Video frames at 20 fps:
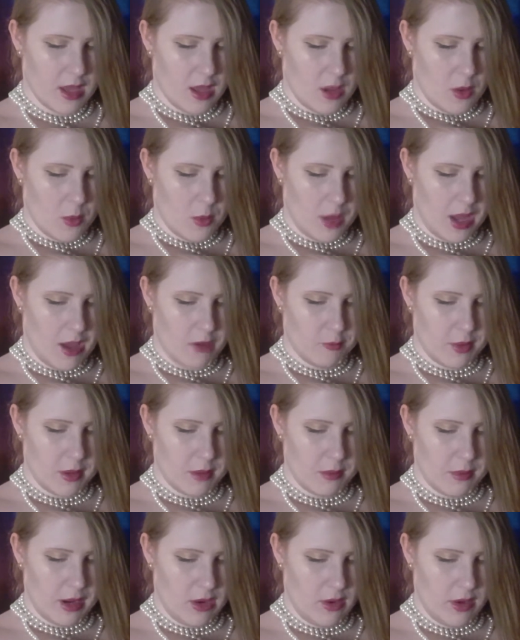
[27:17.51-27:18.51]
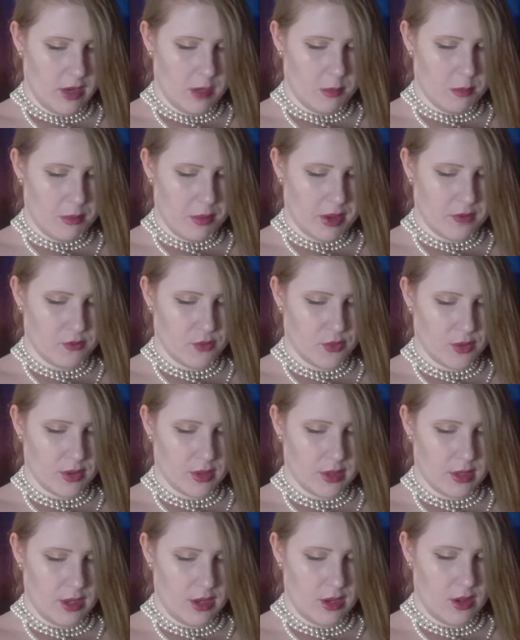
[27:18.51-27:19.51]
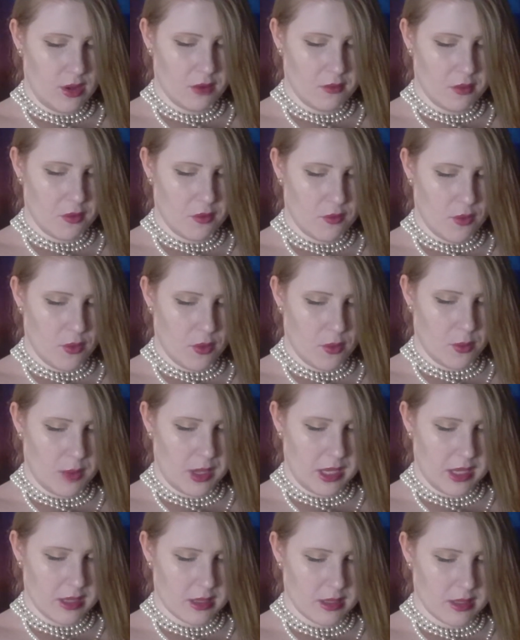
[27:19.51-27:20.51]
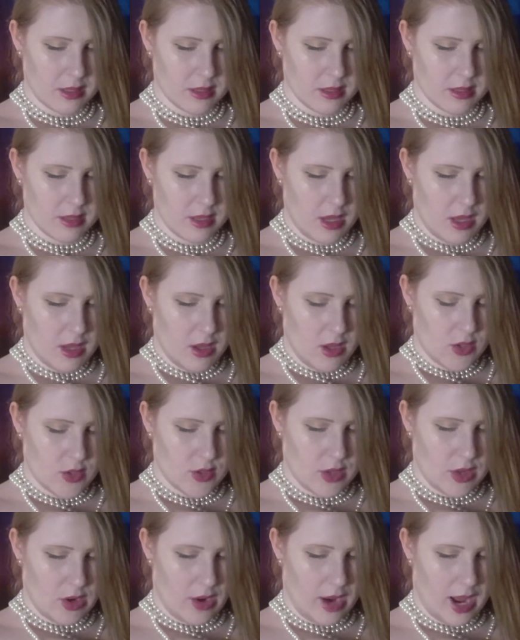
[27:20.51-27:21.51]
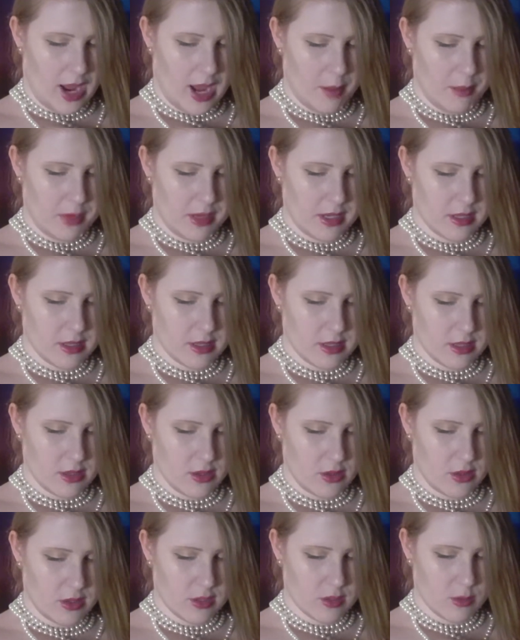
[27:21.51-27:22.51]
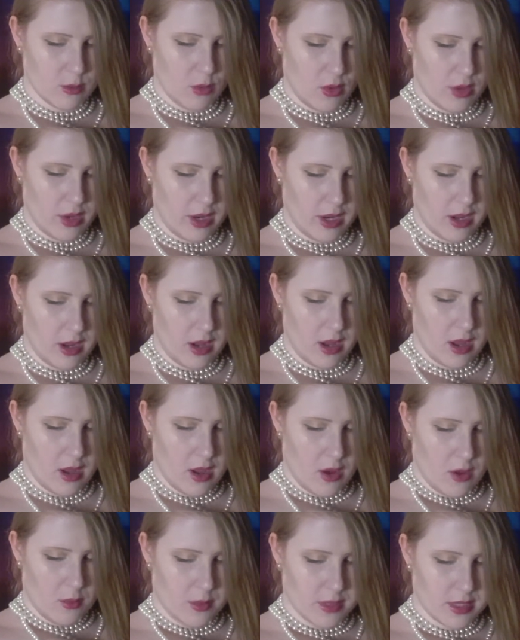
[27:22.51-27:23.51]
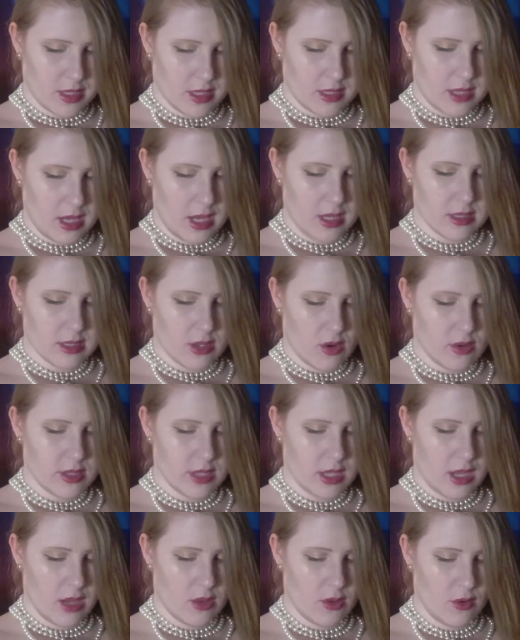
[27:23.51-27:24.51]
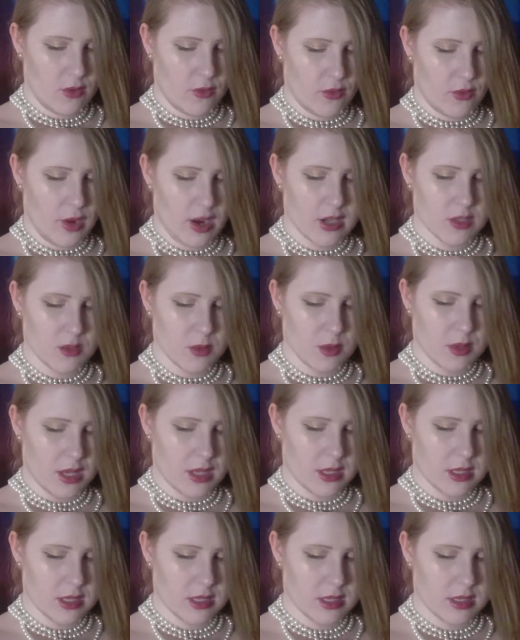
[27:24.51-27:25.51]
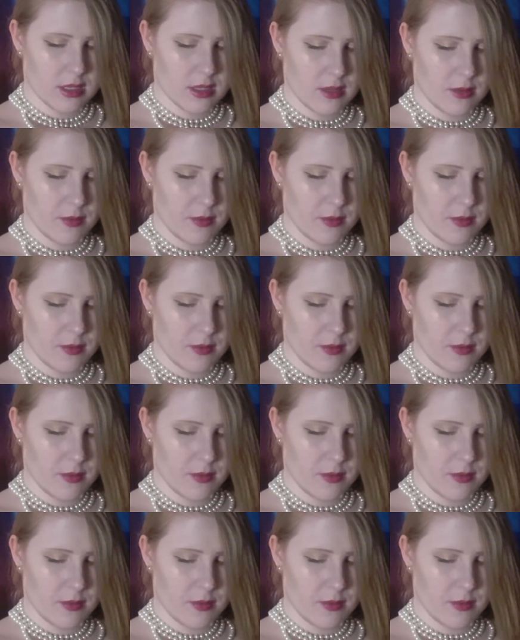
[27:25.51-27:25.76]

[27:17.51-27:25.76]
We have been married but for a little over 4 weeks, so that our happiness until this morning was as yet altogether fresh with us.